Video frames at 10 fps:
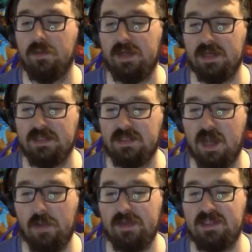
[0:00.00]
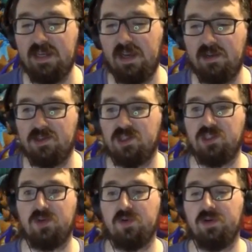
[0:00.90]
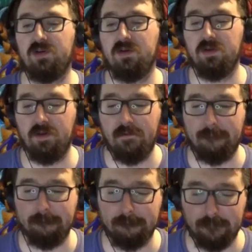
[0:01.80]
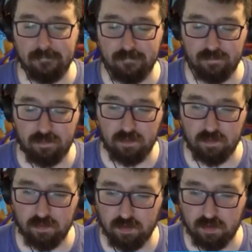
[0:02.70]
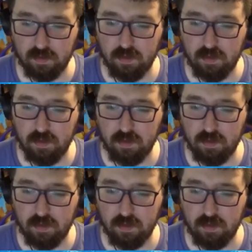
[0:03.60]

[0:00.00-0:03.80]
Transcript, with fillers: because I'll be singing so good. I think the warehouse is this way.